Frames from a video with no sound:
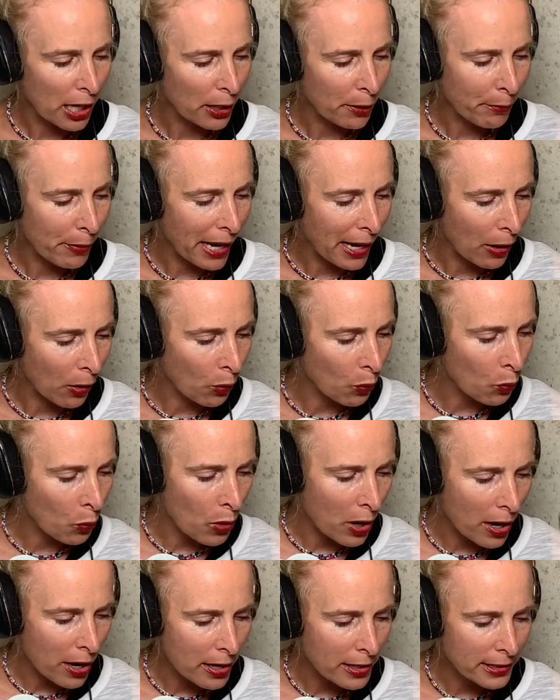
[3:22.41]
about
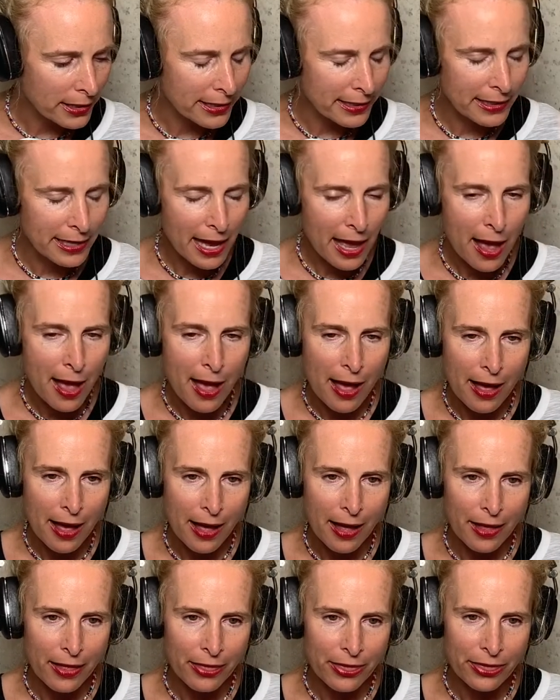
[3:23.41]
was
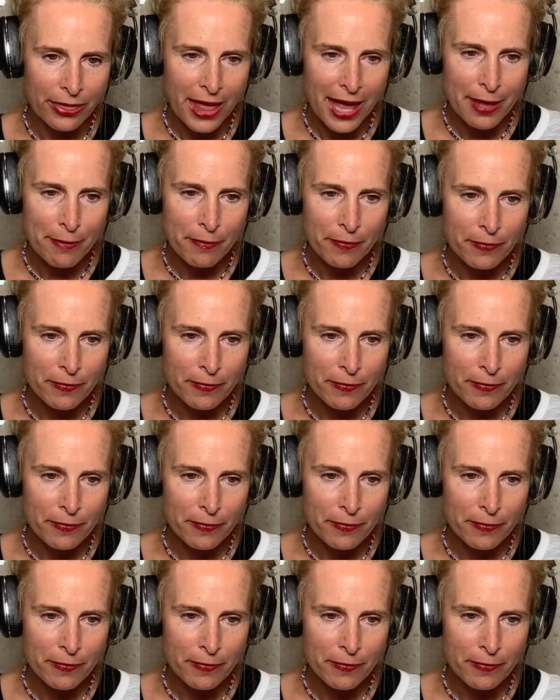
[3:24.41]
that